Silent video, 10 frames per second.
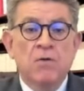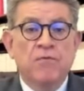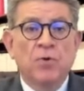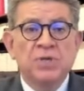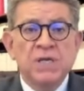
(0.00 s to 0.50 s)

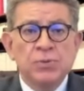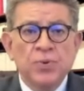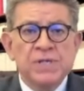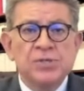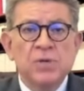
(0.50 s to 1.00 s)
For these
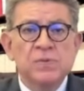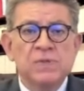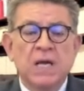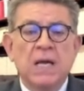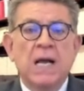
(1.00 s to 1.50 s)

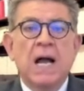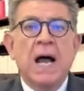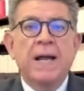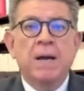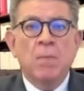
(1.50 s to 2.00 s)
reasons,
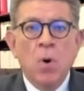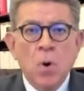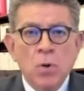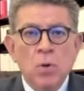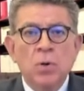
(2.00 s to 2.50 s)
I am
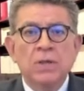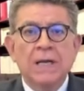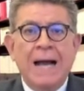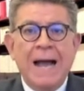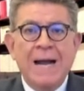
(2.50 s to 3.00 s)
honored
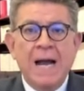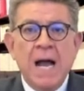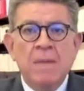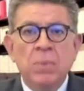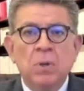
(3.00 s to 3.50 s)
and
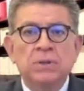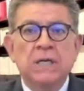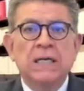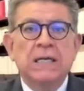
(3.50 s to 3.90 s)
humbled